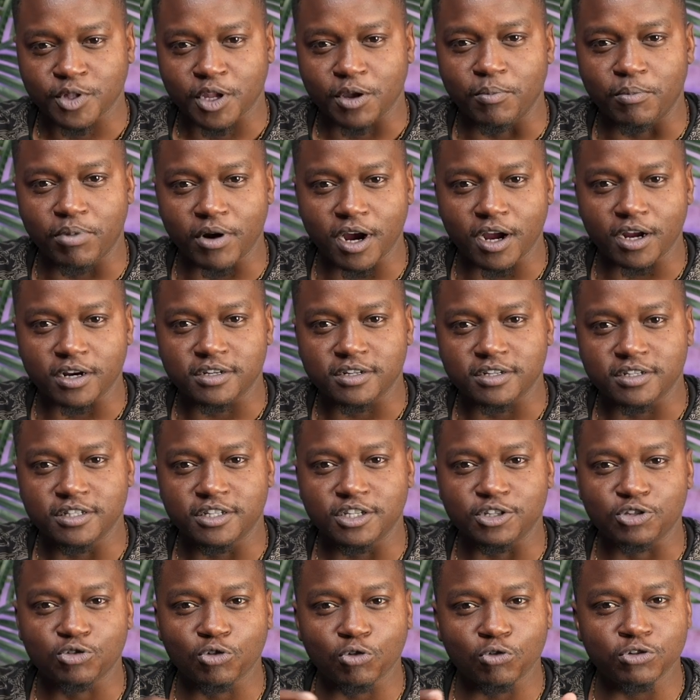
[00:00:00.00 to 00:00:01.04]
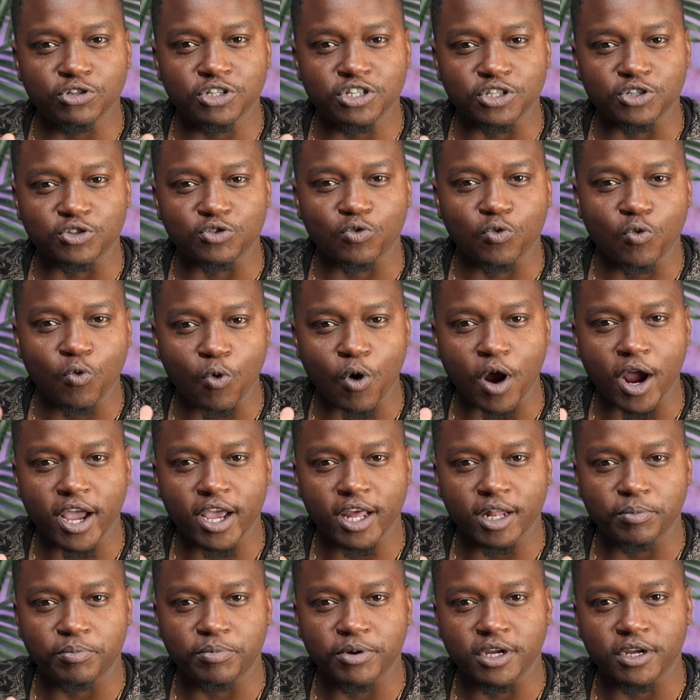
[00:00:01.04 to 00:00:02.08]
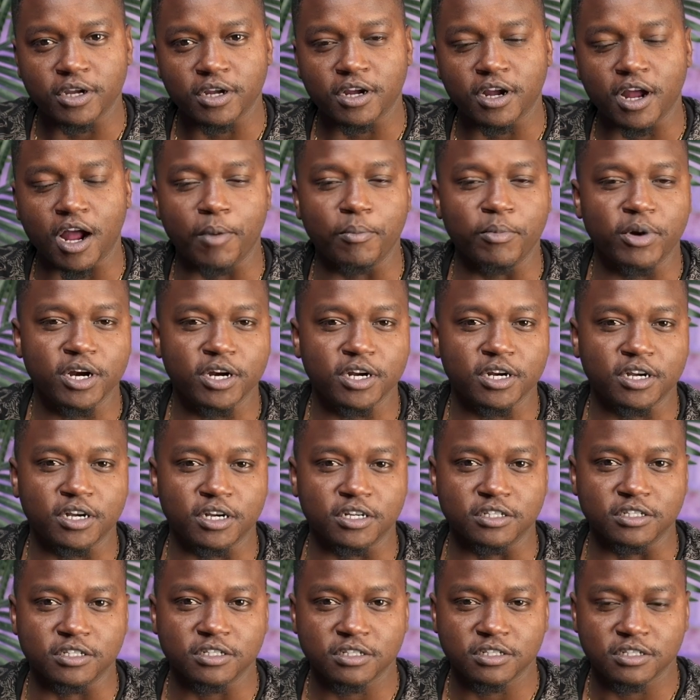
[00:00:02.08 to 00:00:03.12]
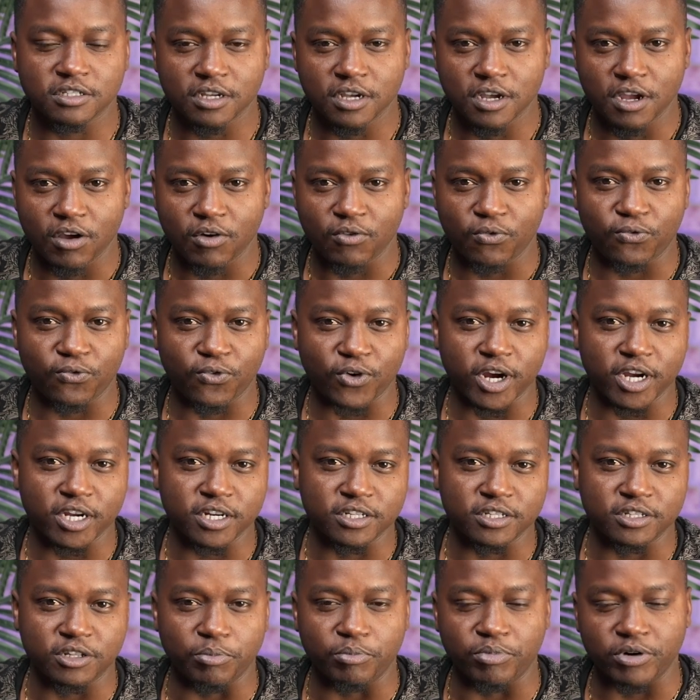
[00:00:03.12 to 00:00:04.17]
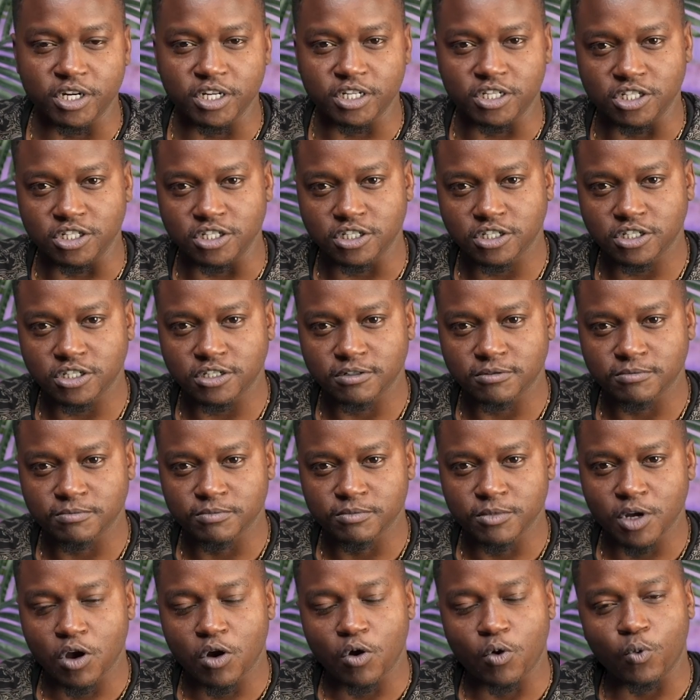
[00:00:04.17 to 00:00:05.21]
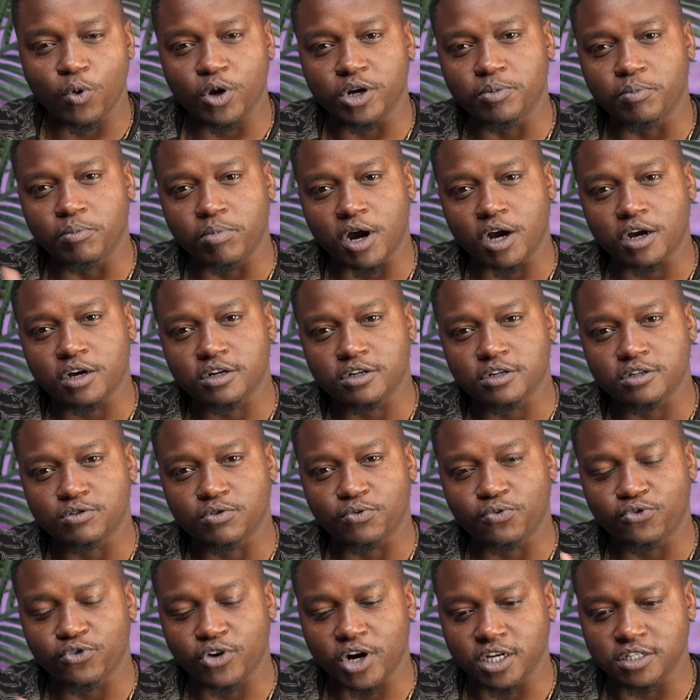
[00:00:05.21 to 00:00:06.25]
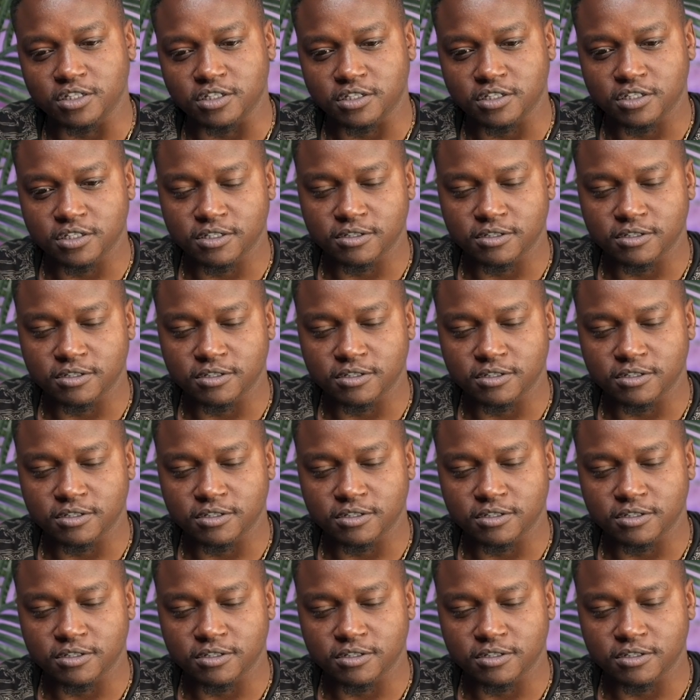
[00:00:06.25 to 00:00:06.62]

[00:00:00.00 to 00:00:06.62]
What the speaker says: But the soldiers who were helping Americans fight the British went back to France.